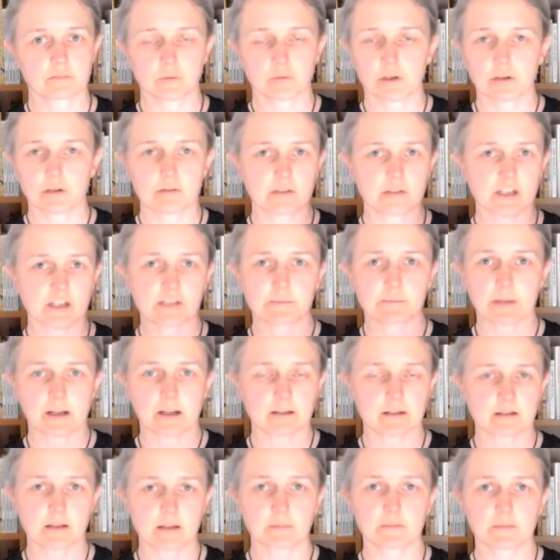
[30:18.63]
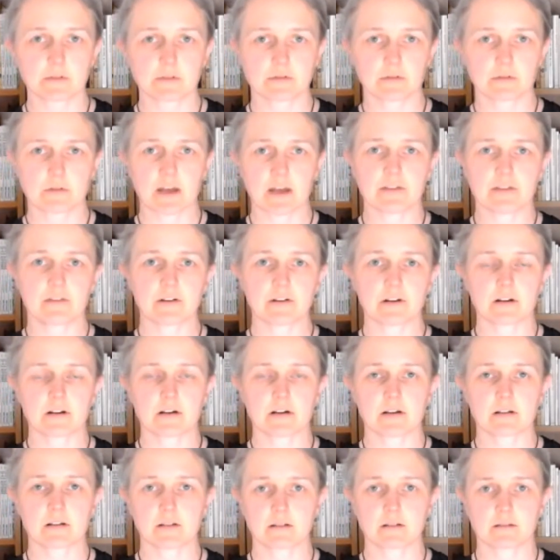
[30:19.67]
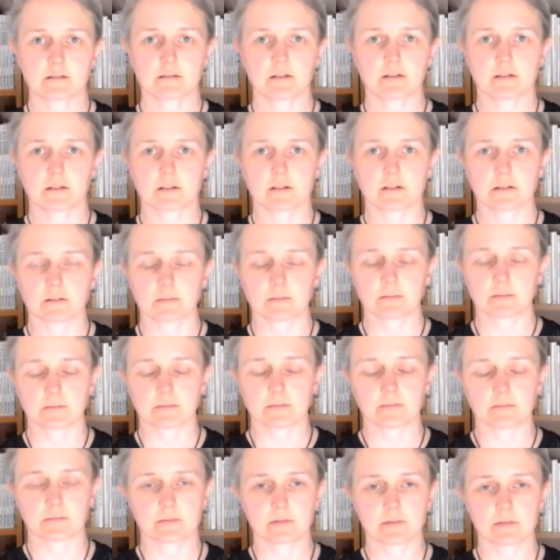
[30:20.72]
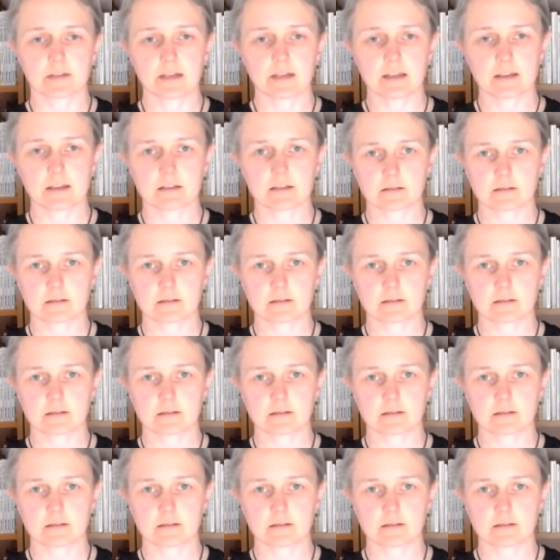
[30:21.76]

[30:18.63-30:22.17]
expect them to ever need